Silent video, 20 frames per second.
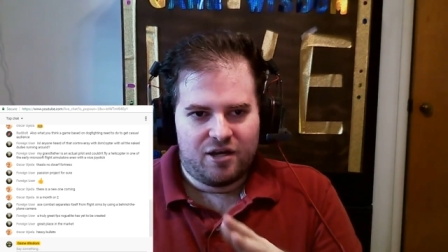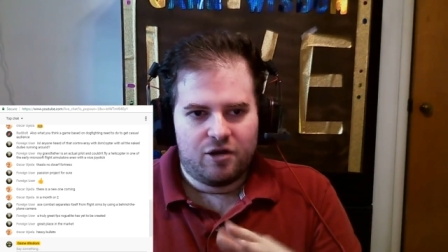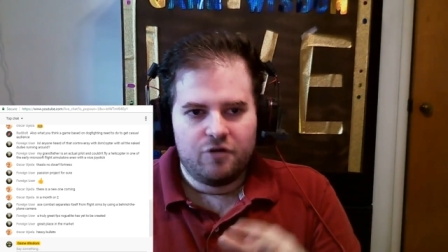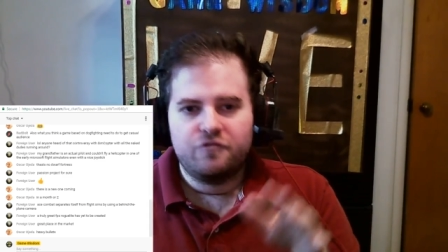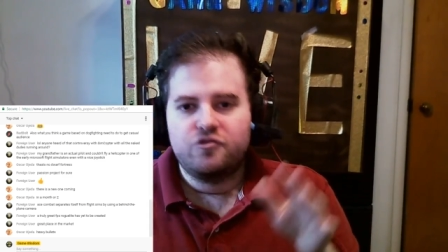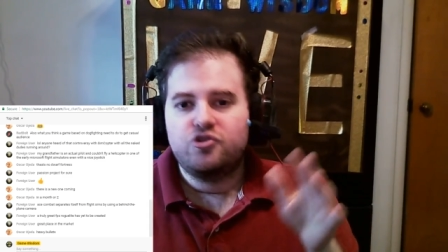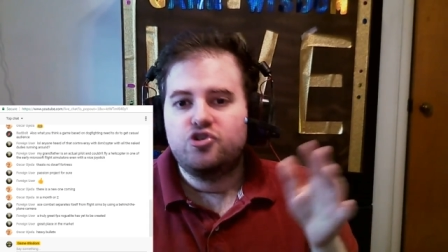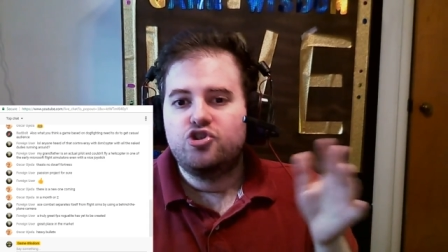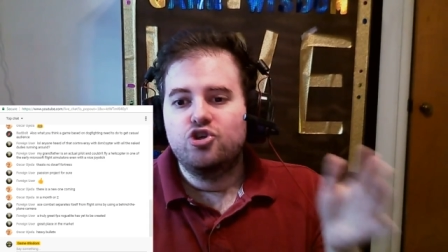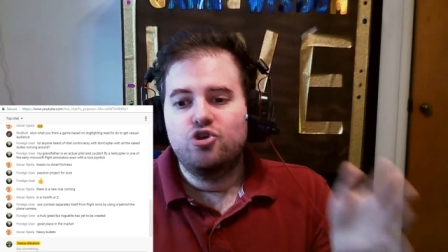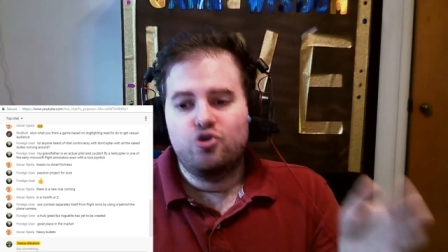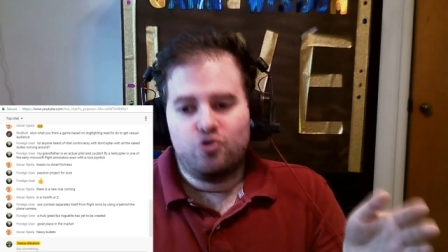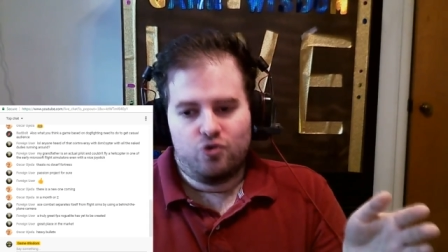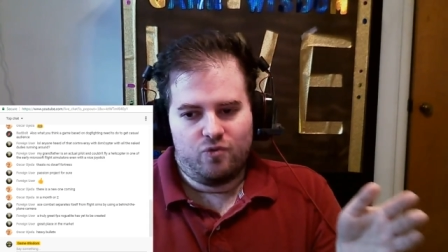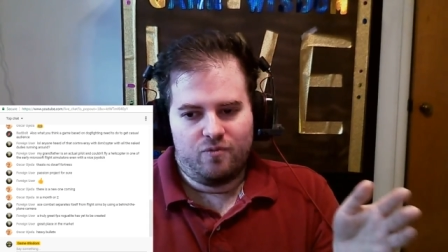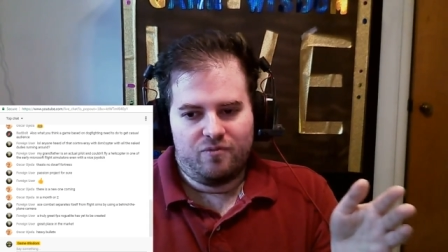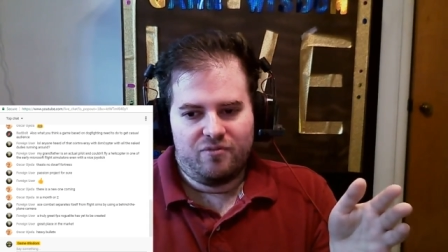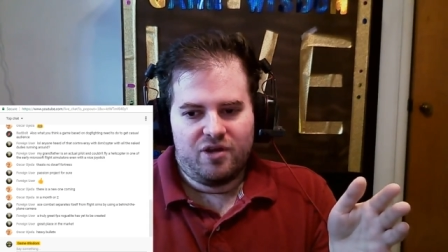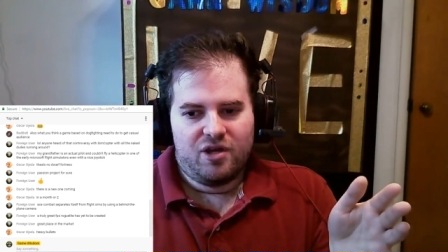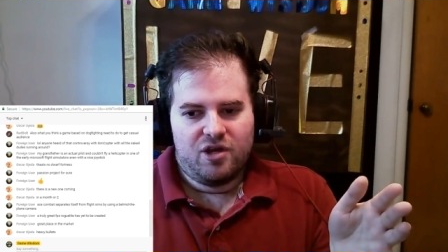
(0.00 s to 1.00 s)
of
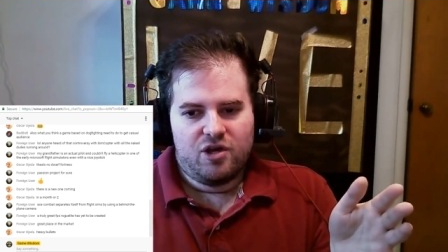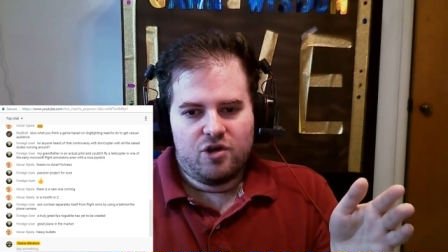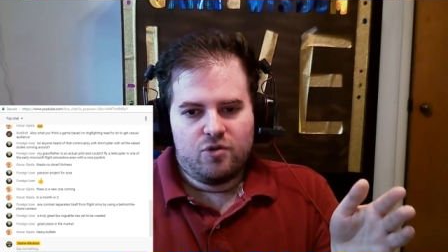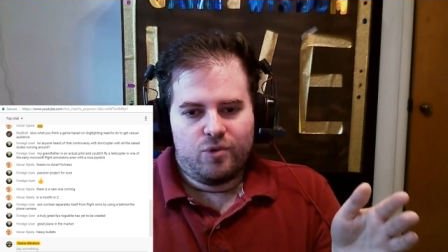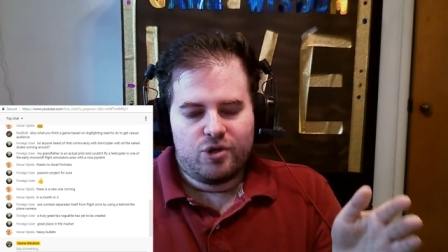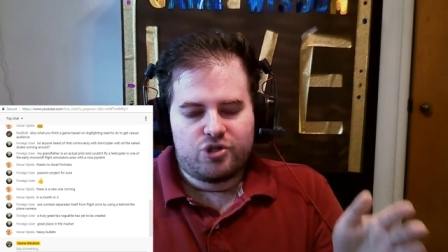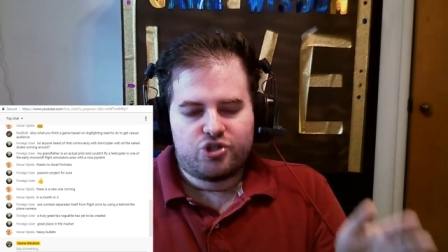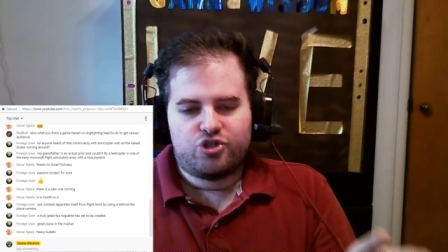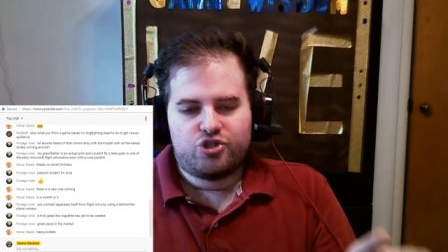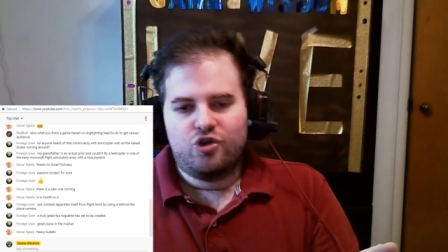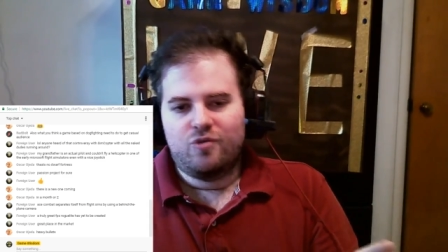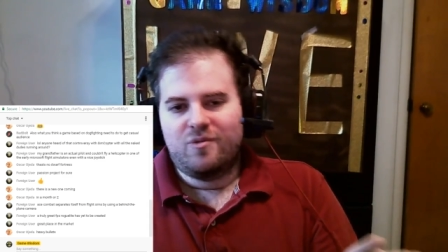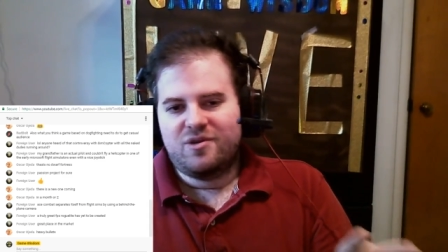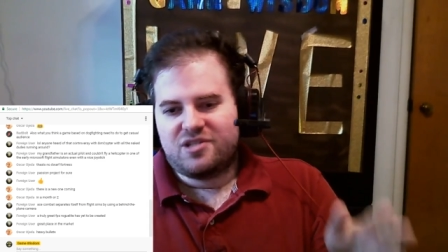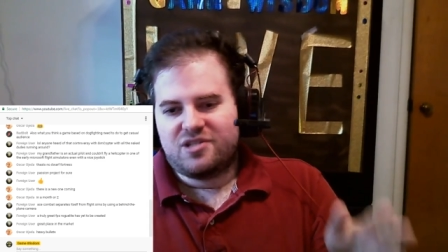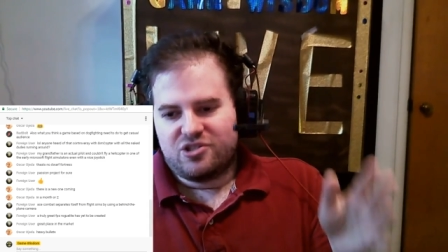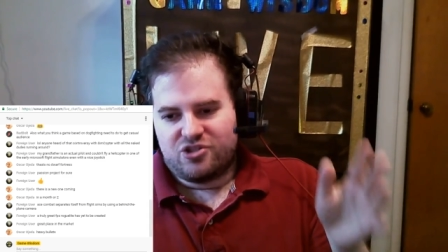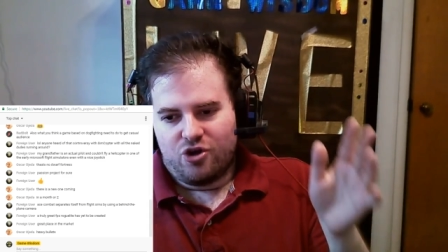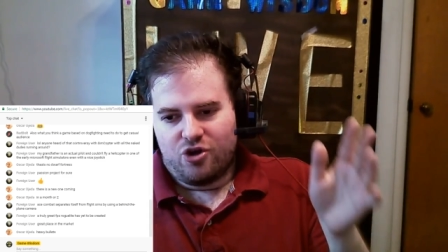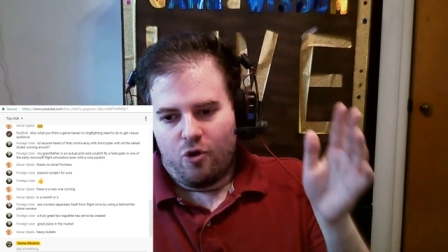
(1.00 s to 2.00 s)
Doom, which Doom
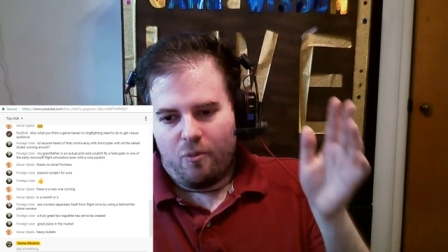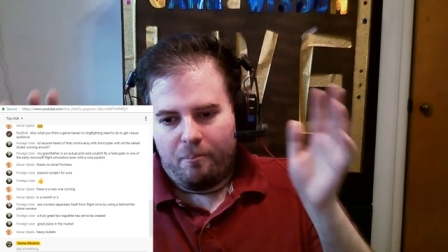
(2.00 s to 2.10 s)
is, you know,